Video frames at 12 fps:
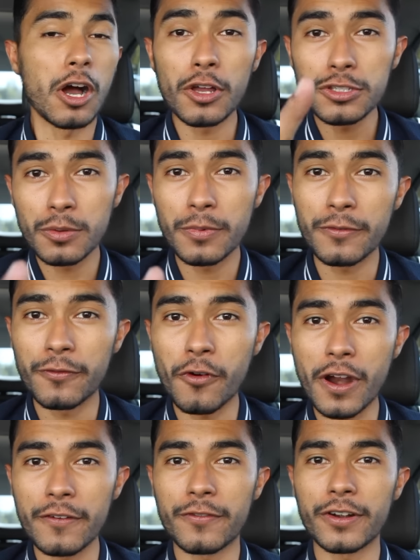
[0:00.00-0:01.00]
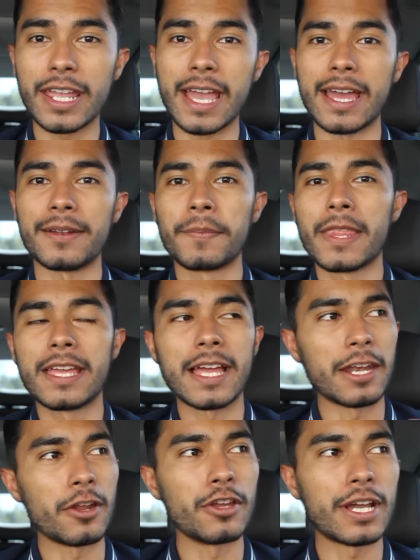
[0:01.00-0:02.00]
Also, before I forget,
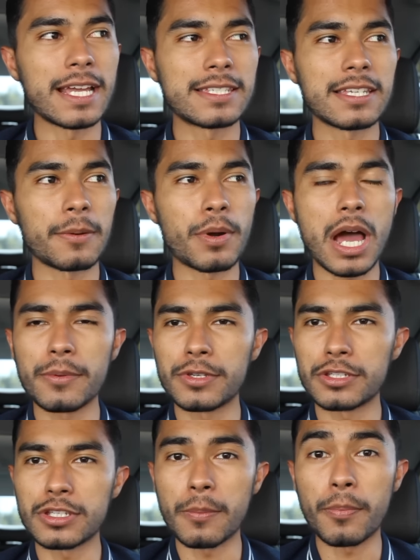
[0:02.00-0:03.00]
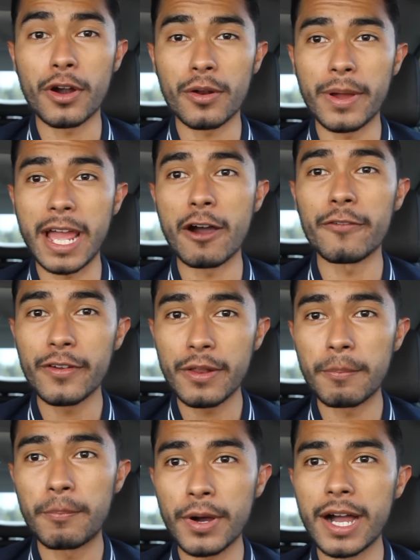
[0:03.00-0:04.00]
I know you guys probably just saw part of my outfit,
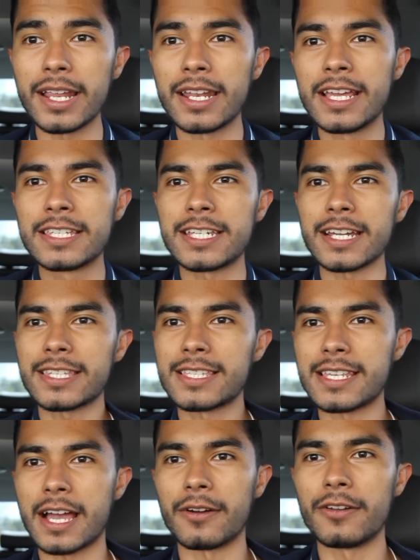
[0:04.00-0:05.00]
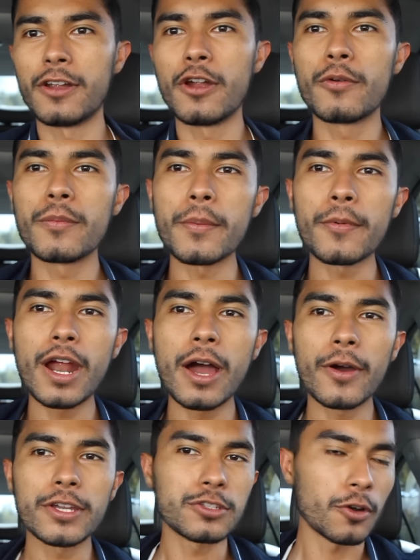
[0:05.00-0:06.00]
but check this out. Remember
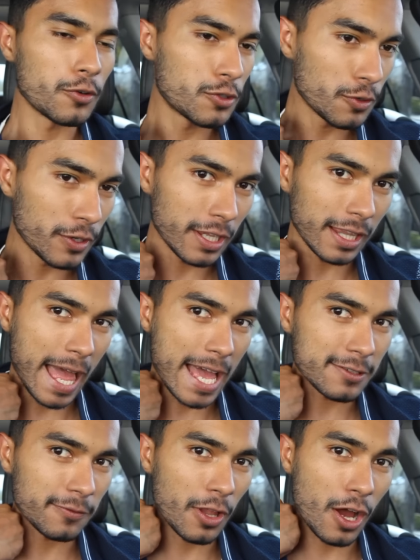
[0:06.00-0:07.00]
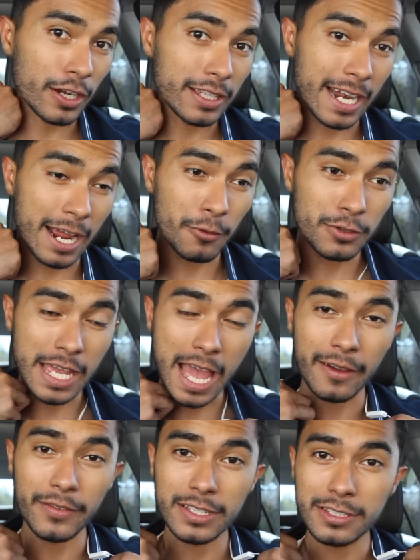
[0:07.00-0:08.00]
how I told you in the last vlog that I was
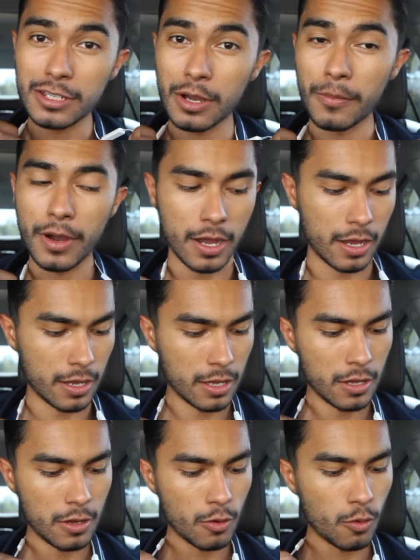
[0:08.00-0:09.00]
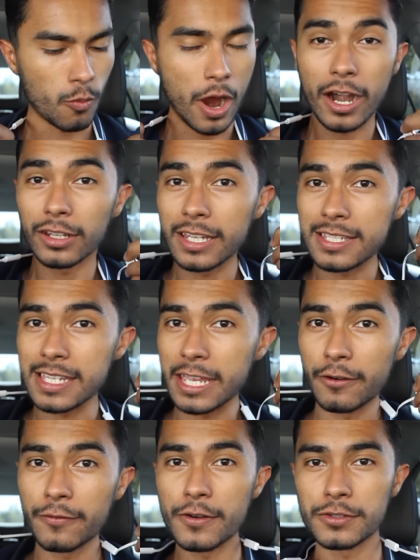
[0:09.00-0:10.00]
having some uh, wireless
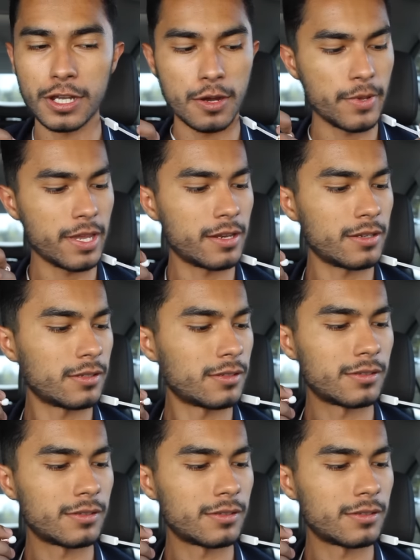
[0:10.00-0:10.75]
earphones coming in?